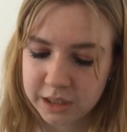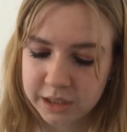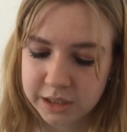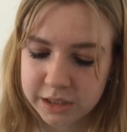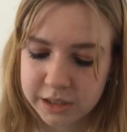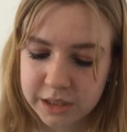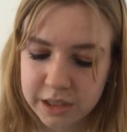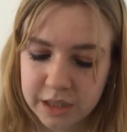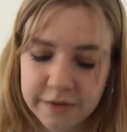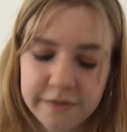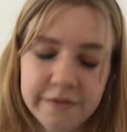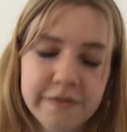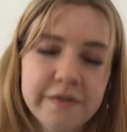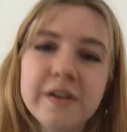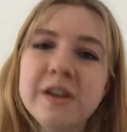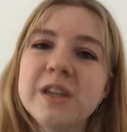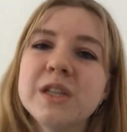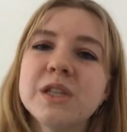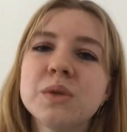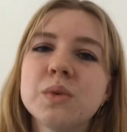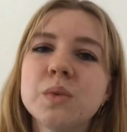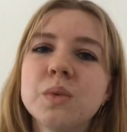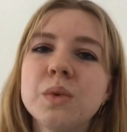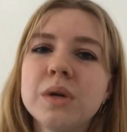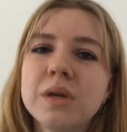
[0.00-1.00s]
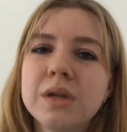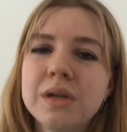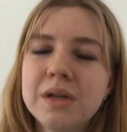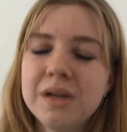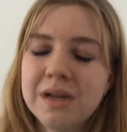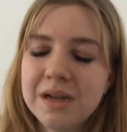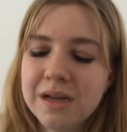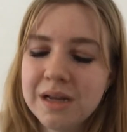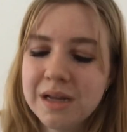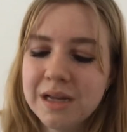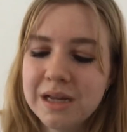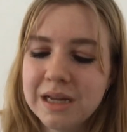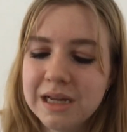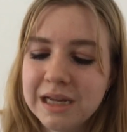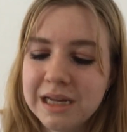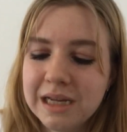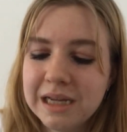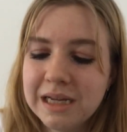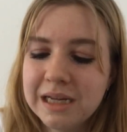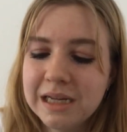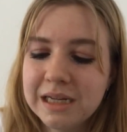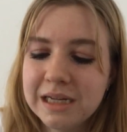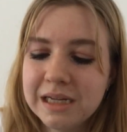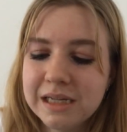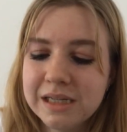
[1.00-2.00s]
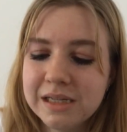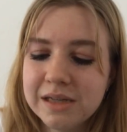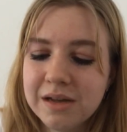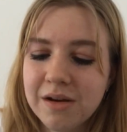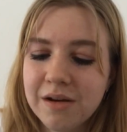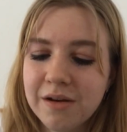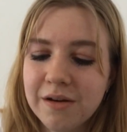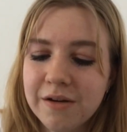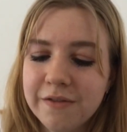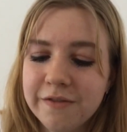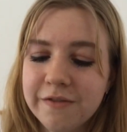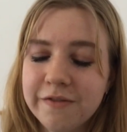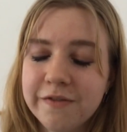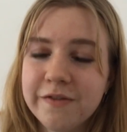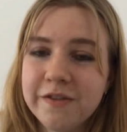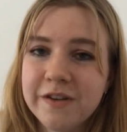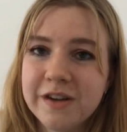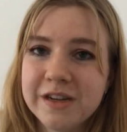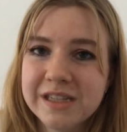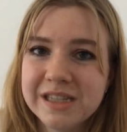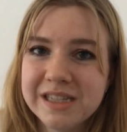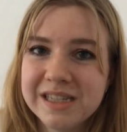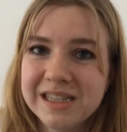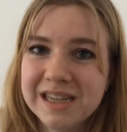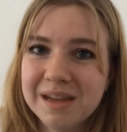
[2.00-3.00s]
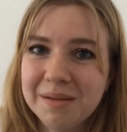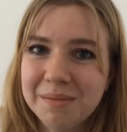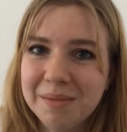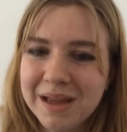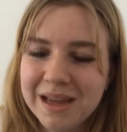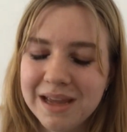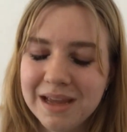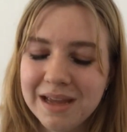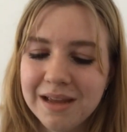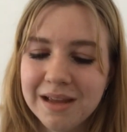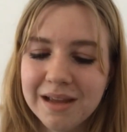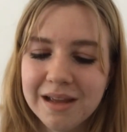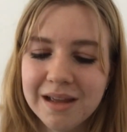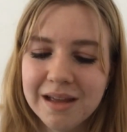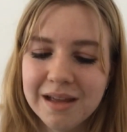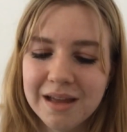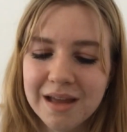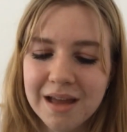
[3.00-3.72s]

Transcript: So the first one is our first sneak peek